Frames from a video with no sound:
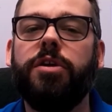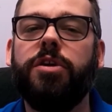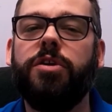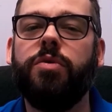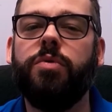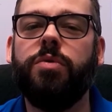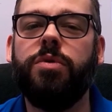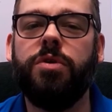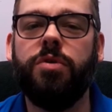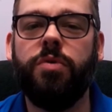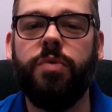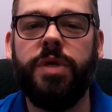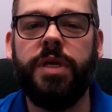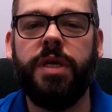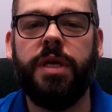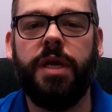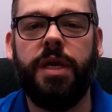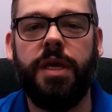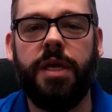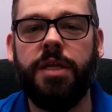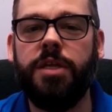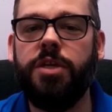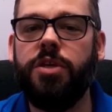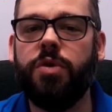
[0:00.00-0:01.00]
are you doing
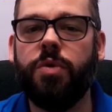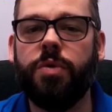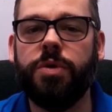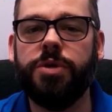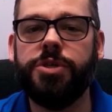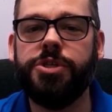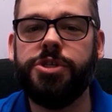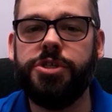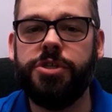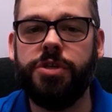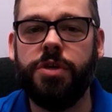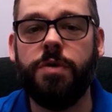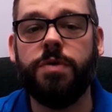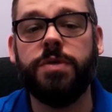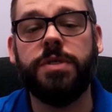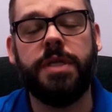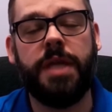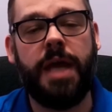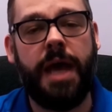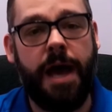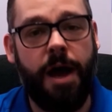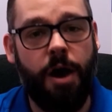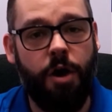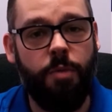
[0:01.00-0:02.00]
in your shoes
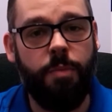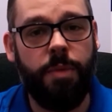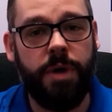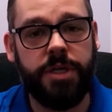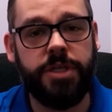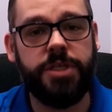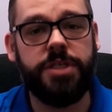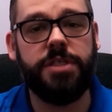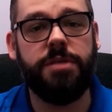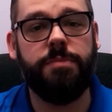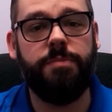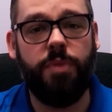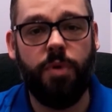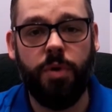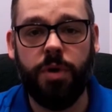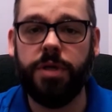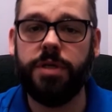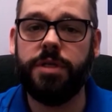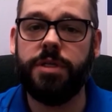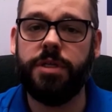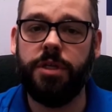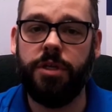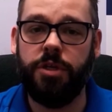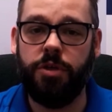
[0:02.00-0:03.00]
and how much
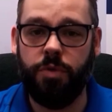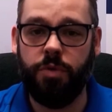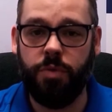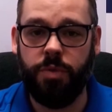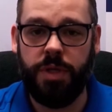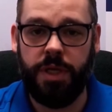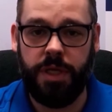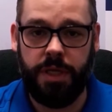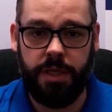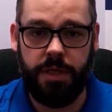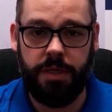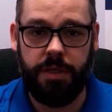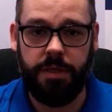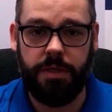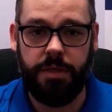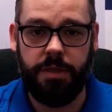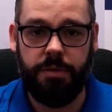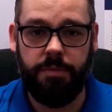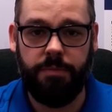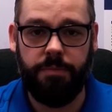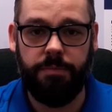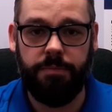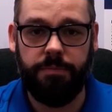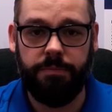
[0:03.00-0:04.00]
support do you need.
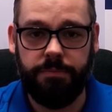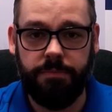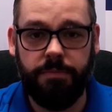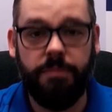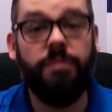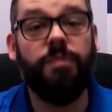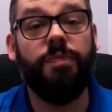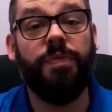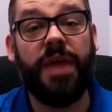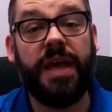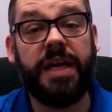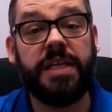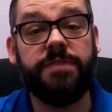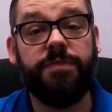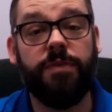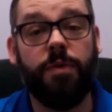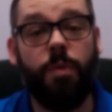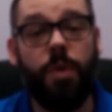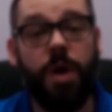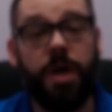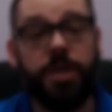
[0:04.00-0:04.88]
Thanks for